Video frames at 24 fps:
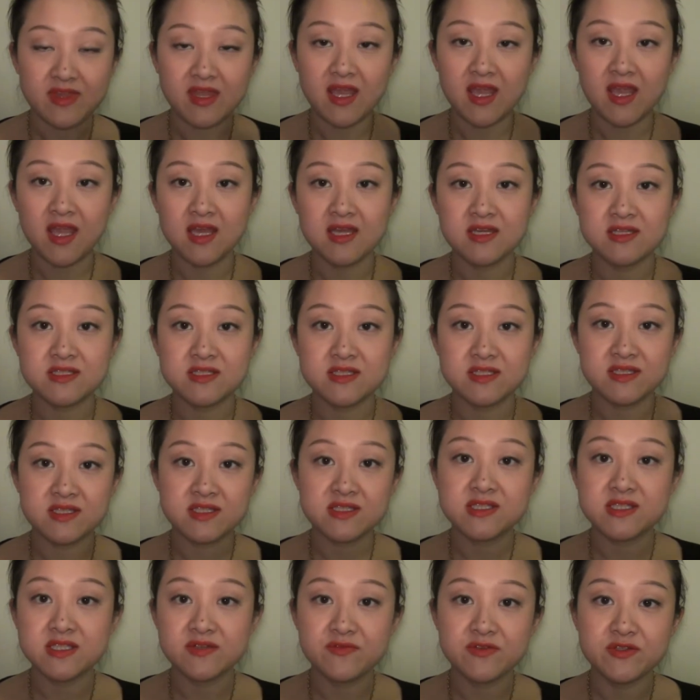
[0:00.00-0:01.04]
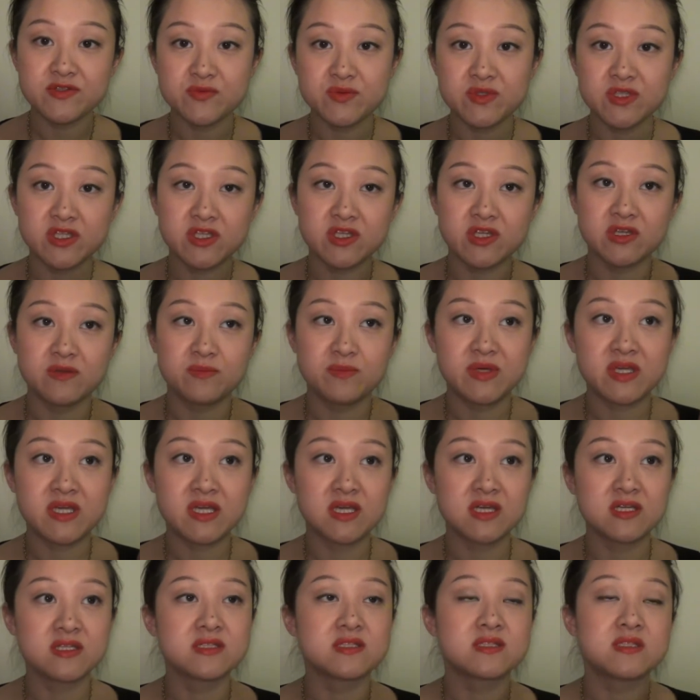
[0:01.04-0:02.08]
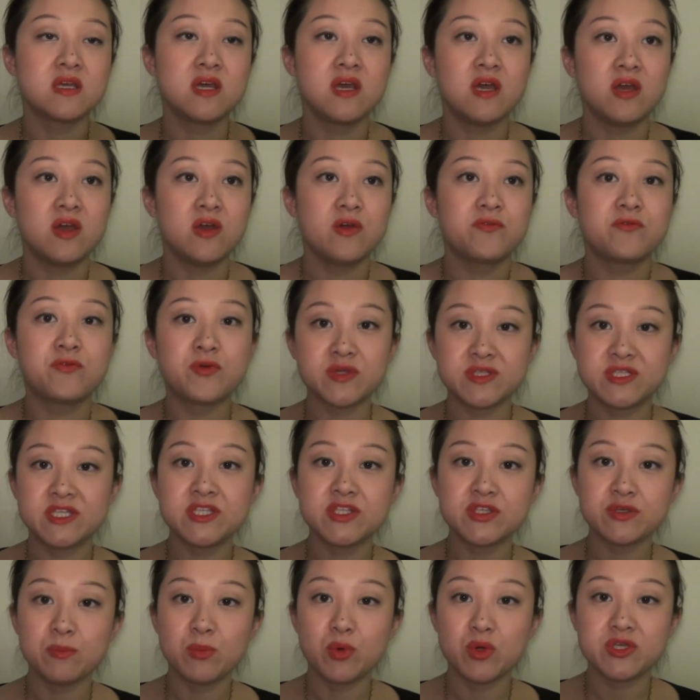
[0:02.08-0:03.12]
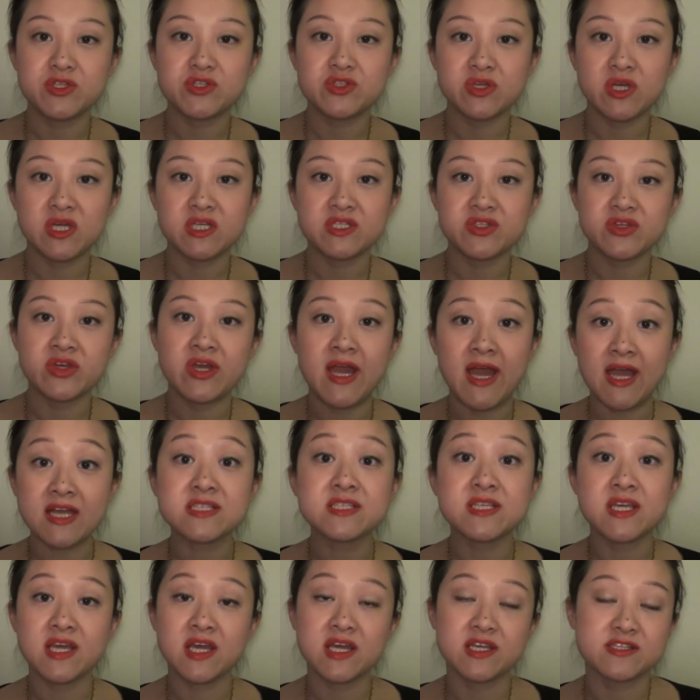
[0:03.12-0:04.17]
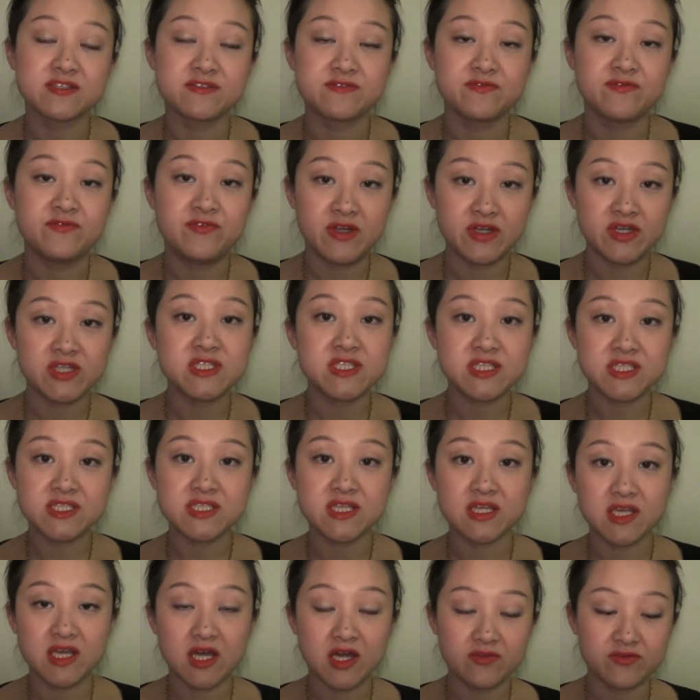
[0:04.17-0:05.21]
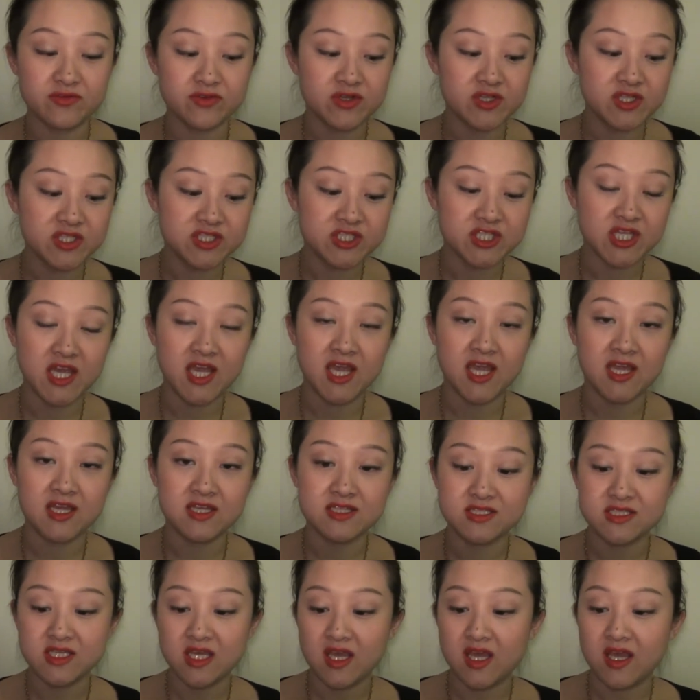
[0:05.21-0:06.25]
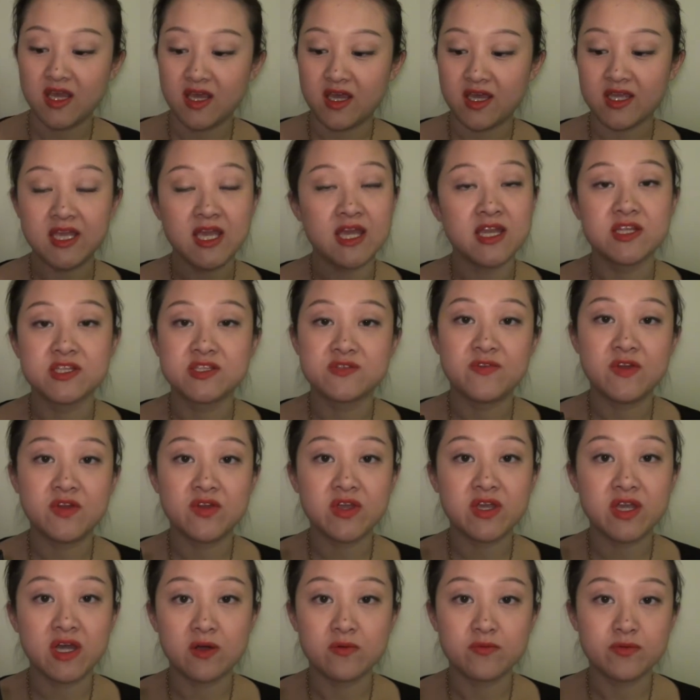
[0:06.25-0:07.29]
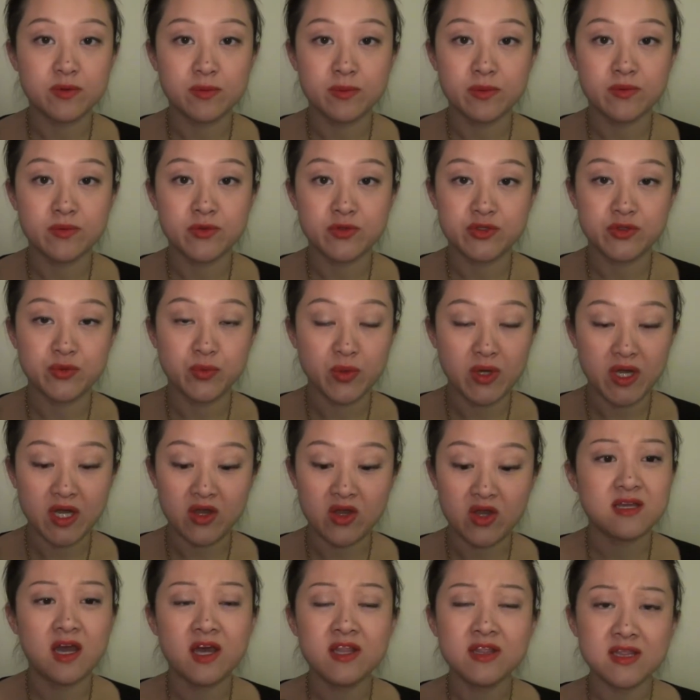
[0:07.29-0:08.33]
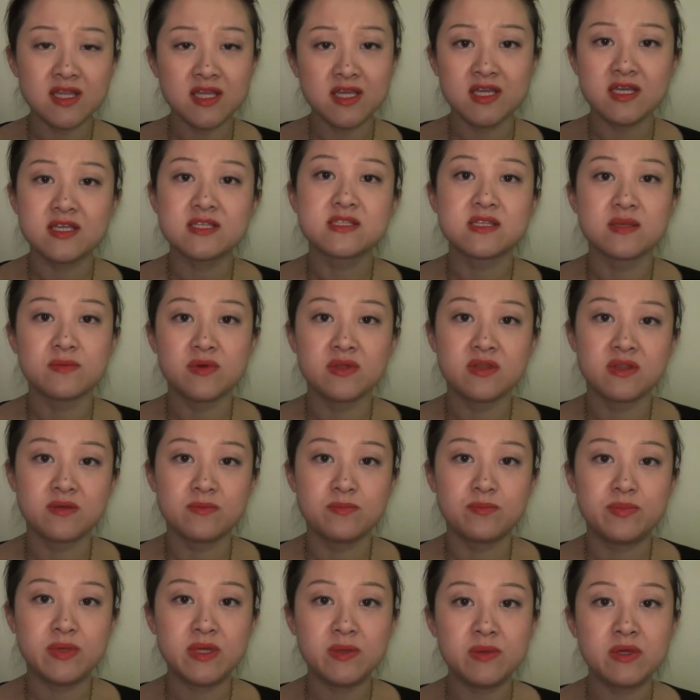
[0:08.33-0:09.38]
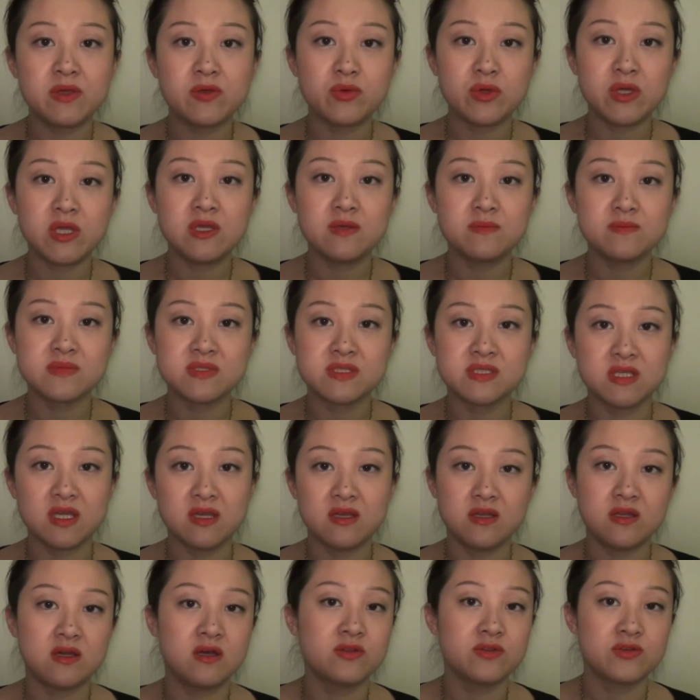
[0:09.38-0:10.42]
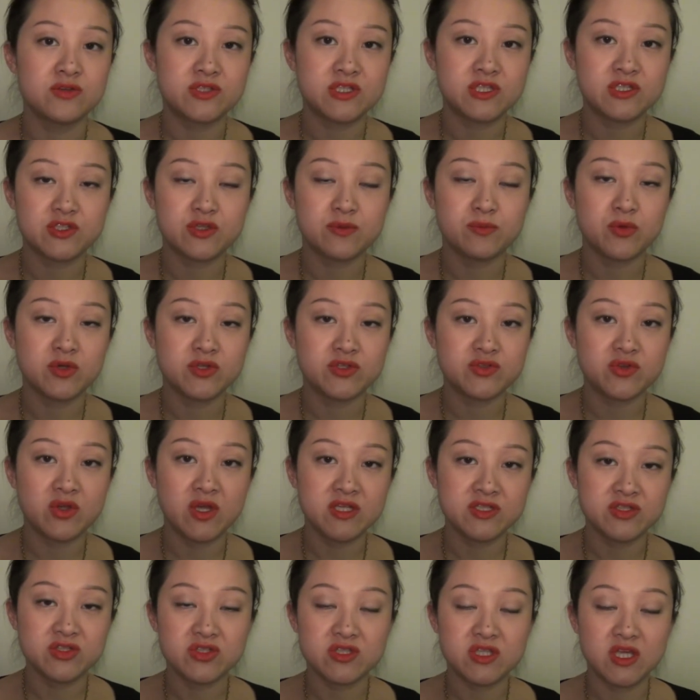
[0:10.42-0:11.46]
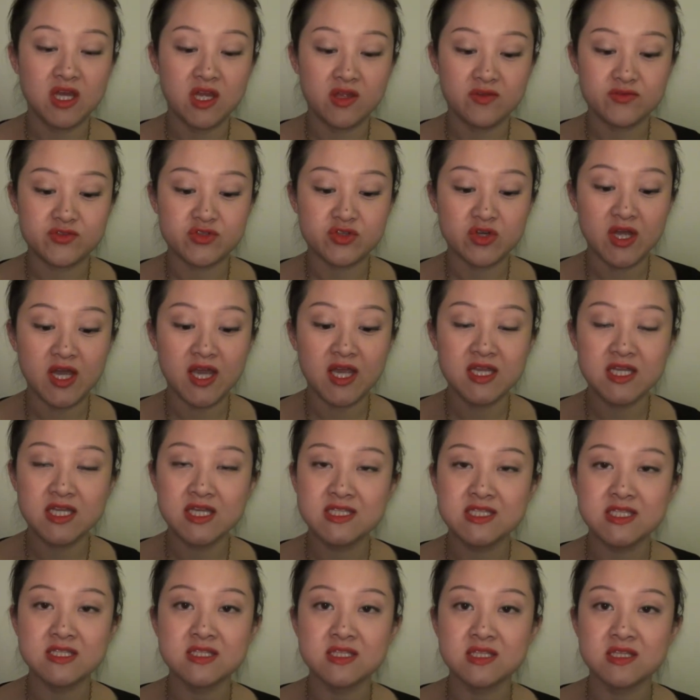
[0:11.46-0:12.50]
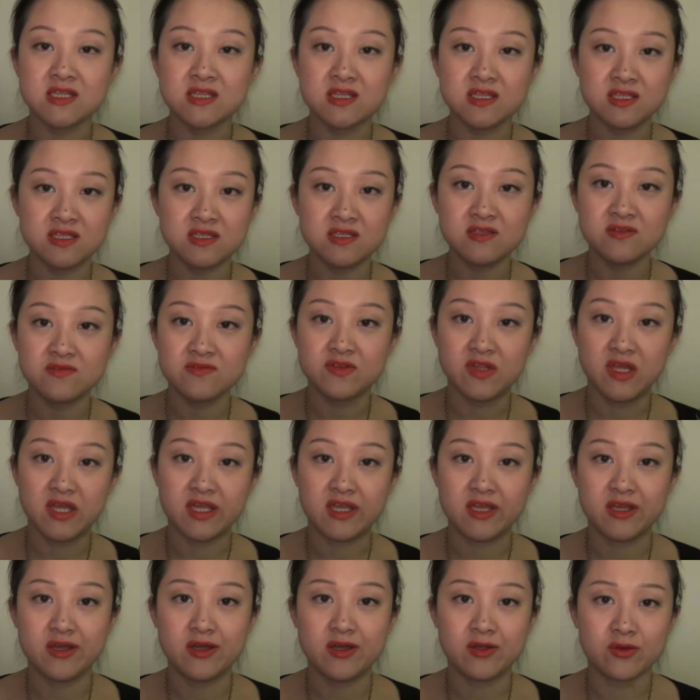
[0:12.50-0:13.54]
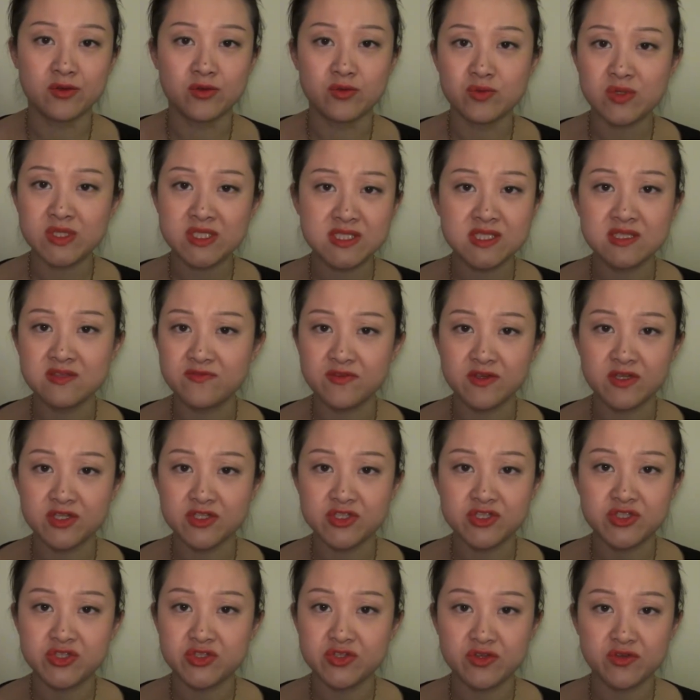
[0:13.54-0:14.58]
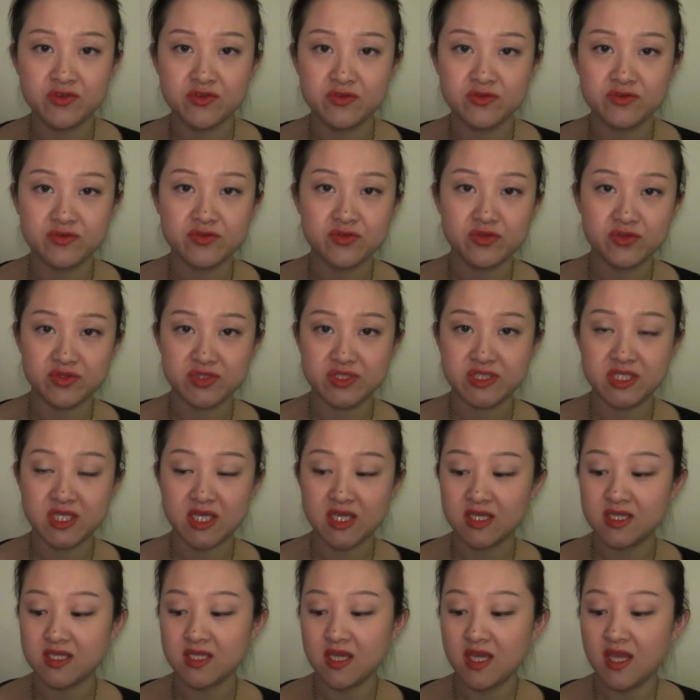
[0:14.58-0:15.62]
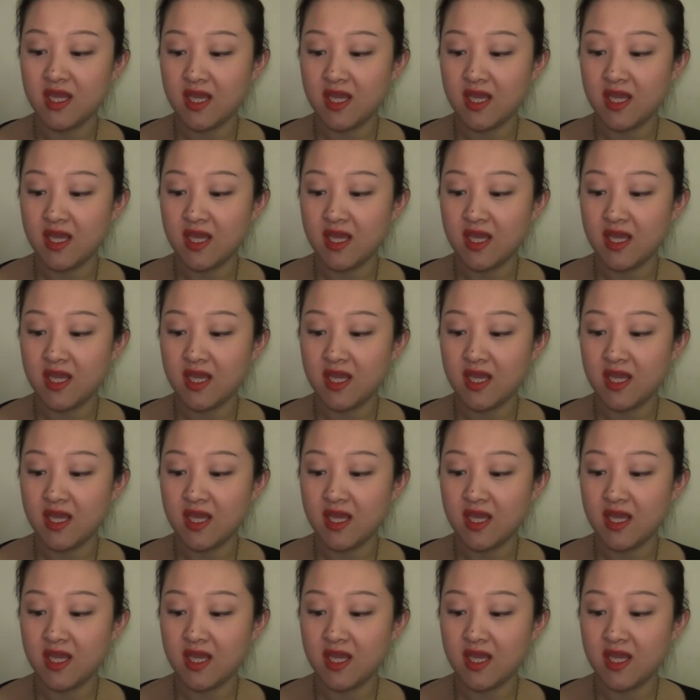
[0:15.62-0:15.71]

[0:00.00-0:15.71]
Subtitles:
And this stuff is really good because for tinted moisturizer, it actually has very decent coverage, and again, it's very comfortable to wear. Unlike some of the BB creams and other tinted moisturizers that I've tried, it doesn't leave like a greasy finish to your skin.